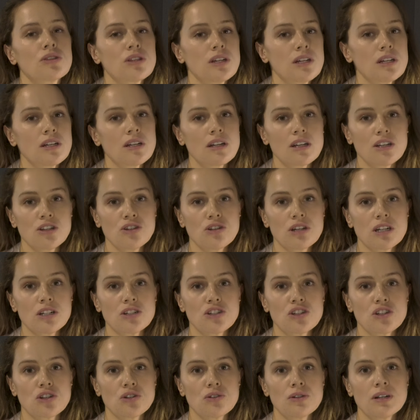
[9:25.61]
thing you can
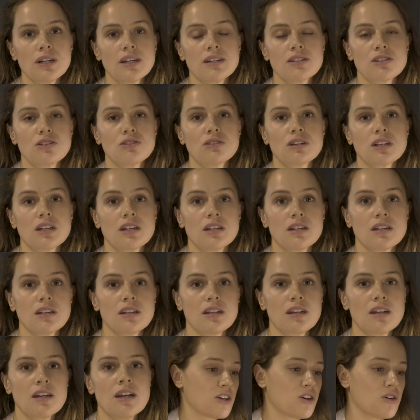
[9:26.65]
do is you
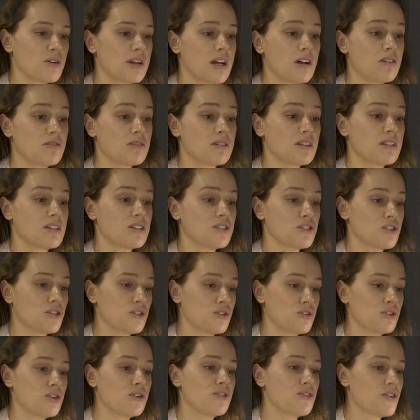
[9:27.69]
can go down
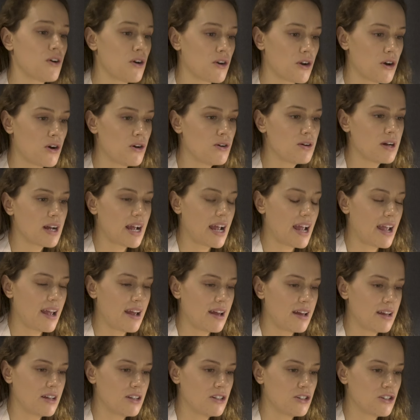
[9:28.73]
to your photo
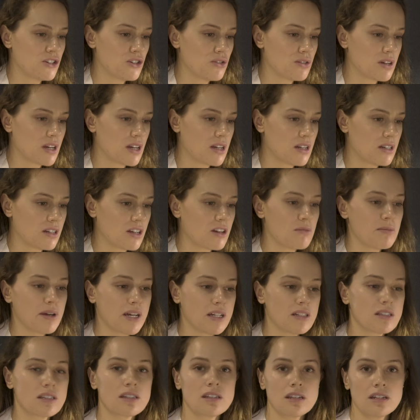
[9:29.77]
and you can
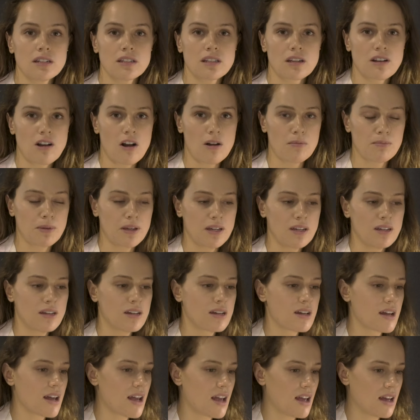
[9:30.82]
Command C to
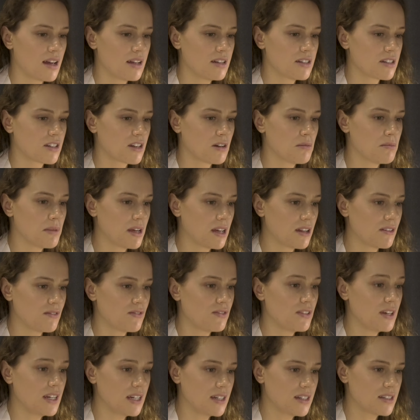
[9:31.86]
copy and Command
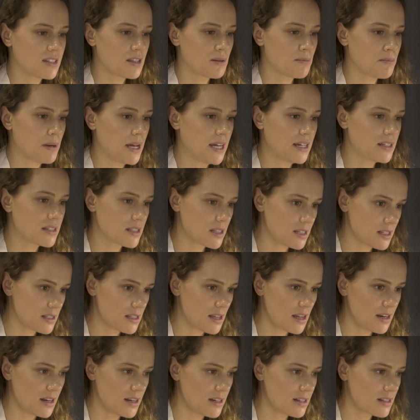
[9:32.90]
V to paste the
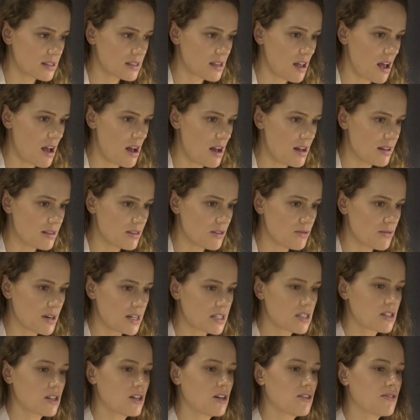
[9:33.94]
settings on the
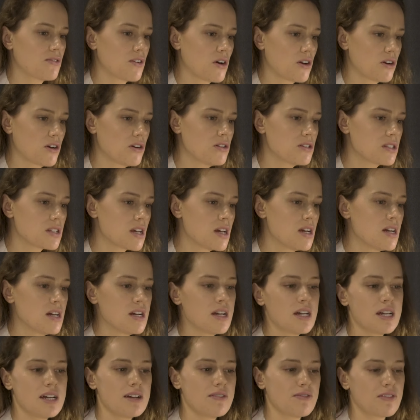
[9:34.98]
rest of your photos
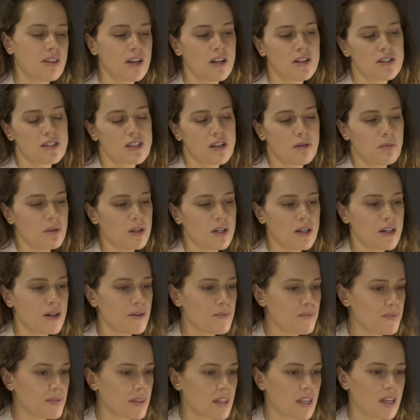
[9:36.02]
if they're similar.